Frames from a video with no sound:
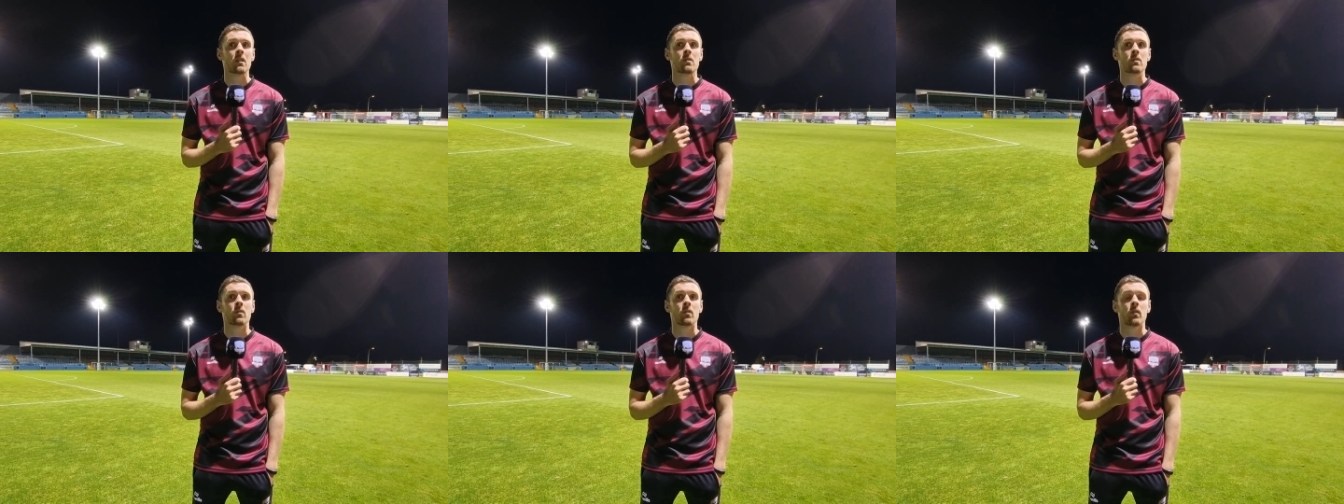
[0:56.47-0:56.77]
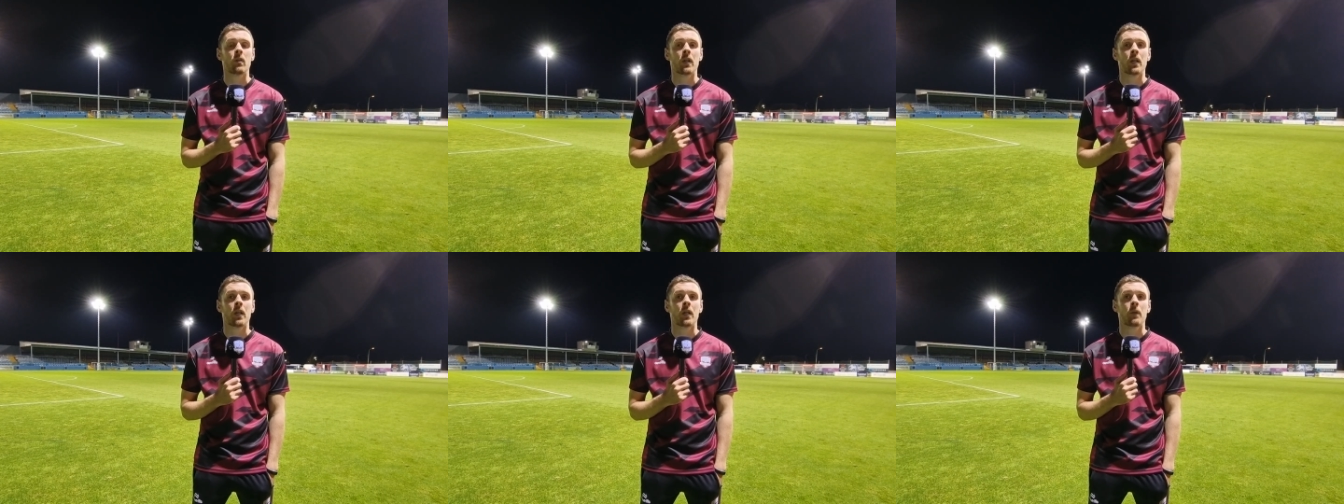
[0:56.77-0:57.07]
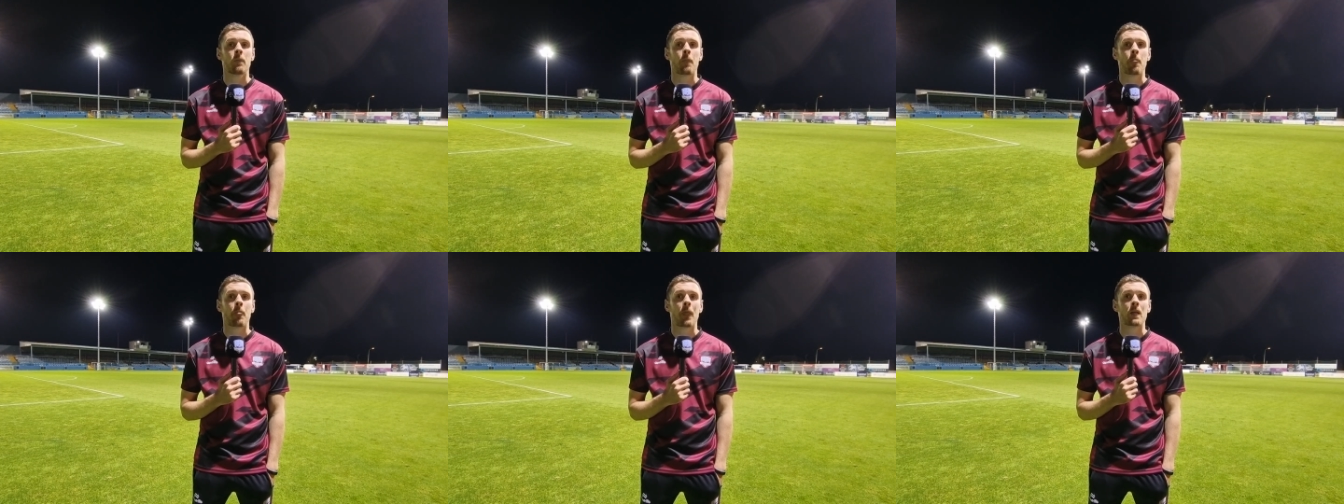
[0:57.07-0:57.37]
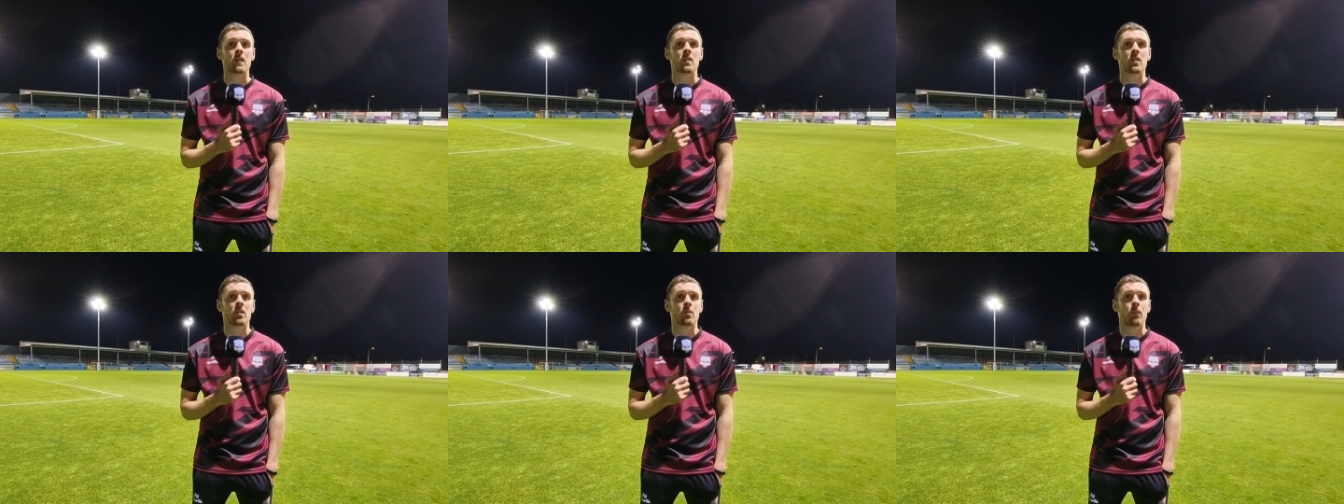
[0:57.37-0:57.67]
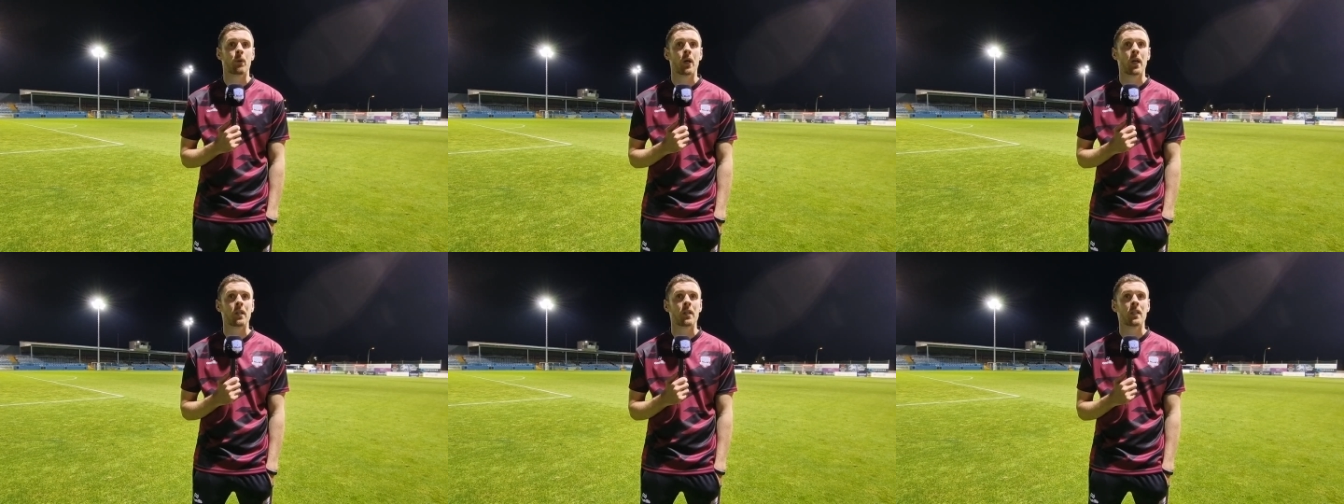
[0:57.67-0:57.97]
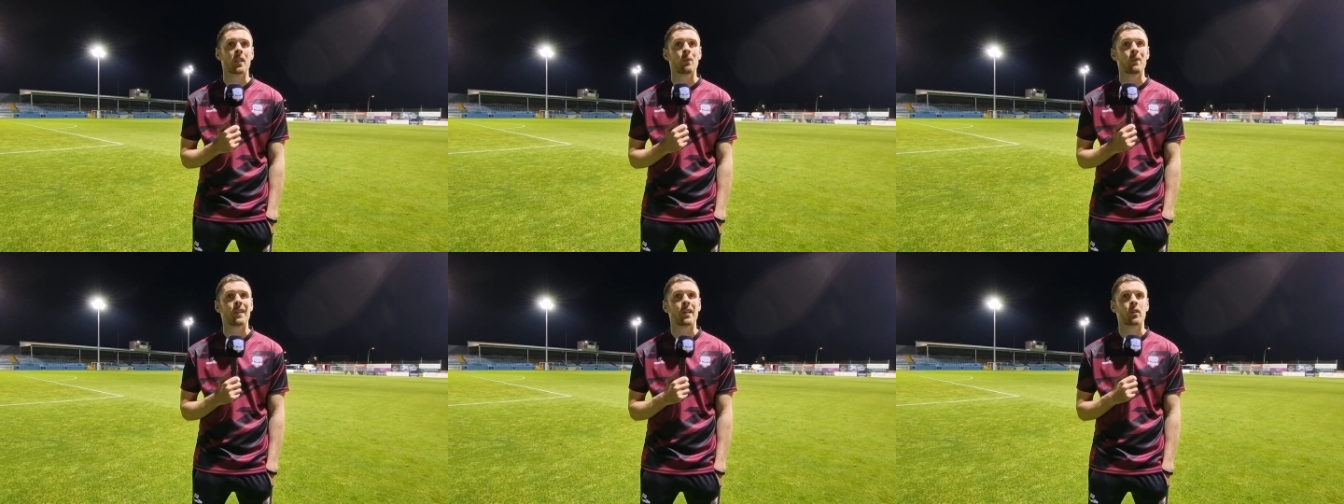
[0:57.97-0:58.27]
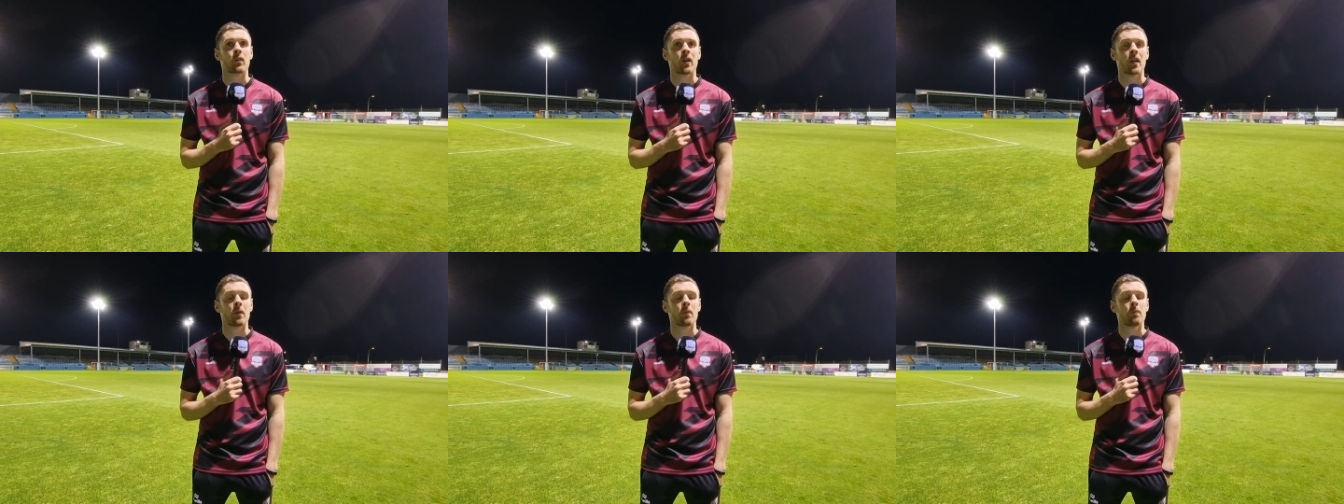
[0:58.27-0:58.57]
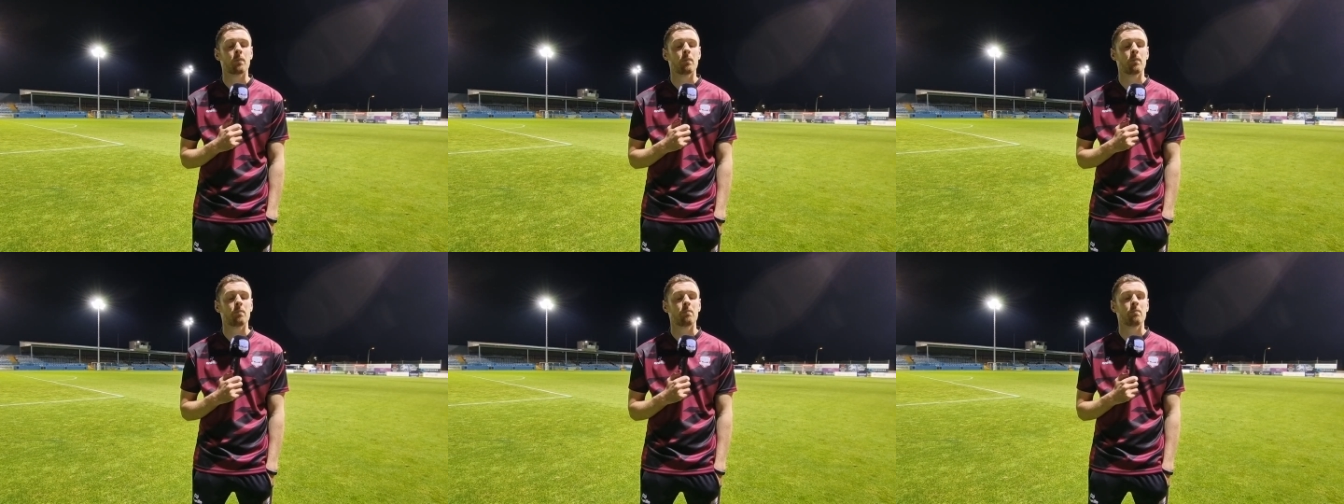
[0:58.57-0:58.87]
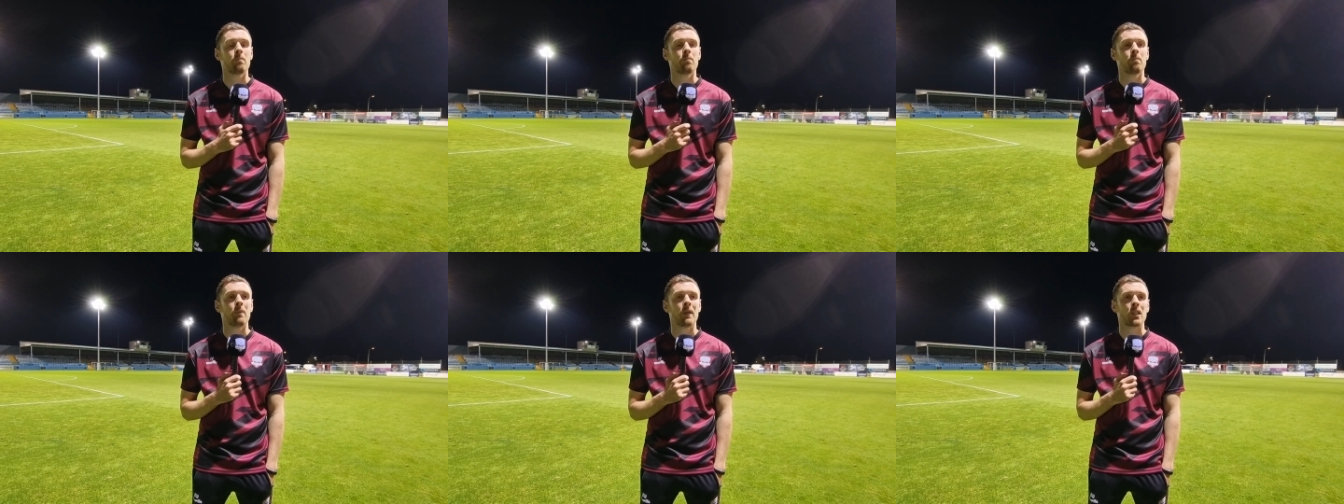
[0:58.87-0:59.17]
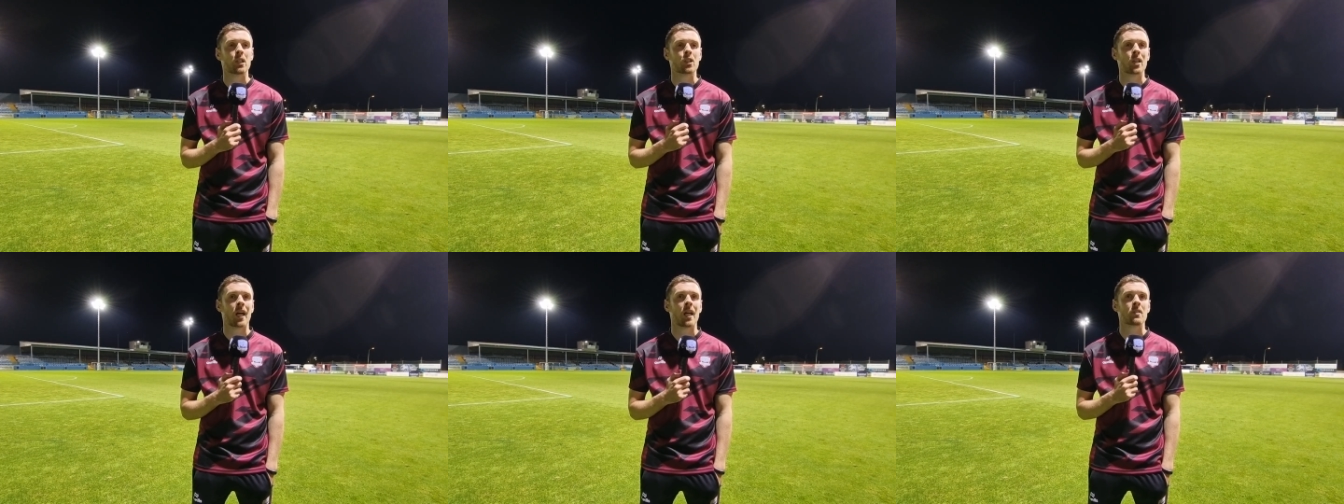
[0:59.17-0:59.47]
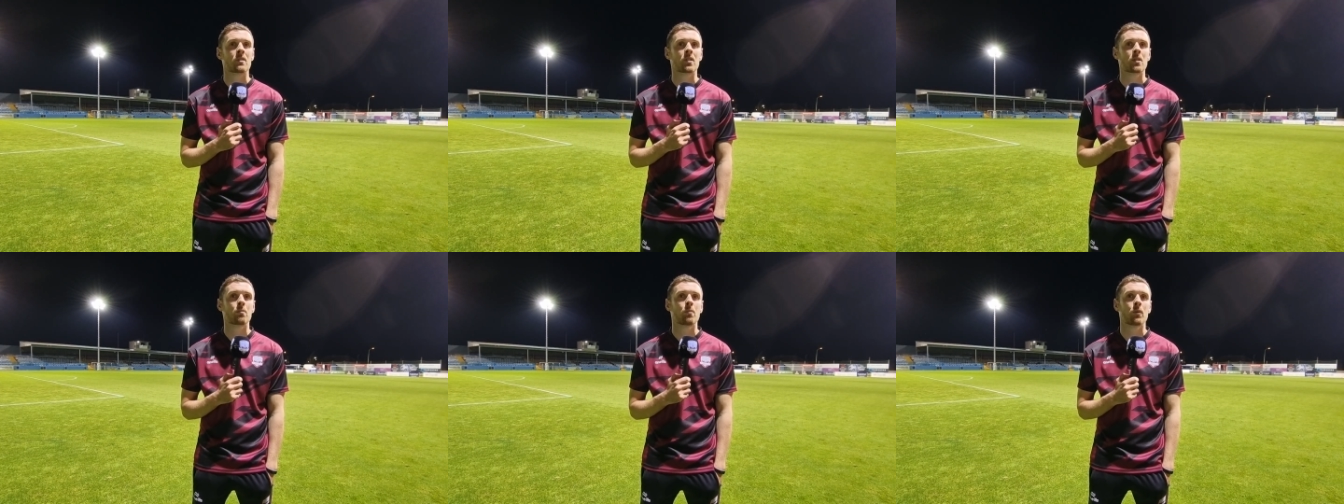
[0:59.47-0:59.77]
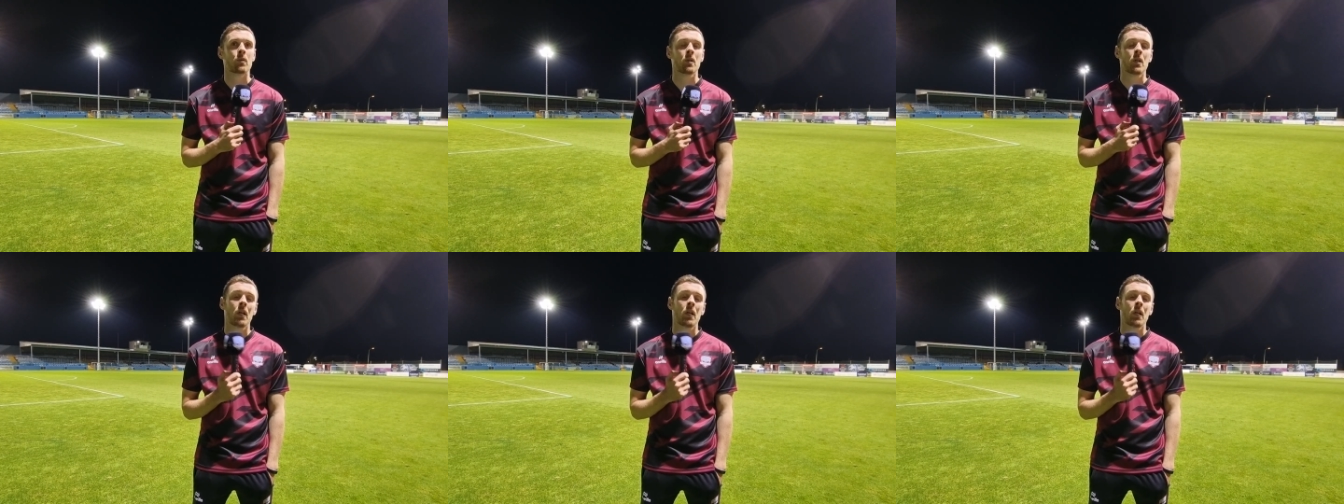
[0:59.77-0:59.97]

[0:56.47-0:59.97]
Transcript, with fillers: So uh, that's disappointing that we didn't create big chances, but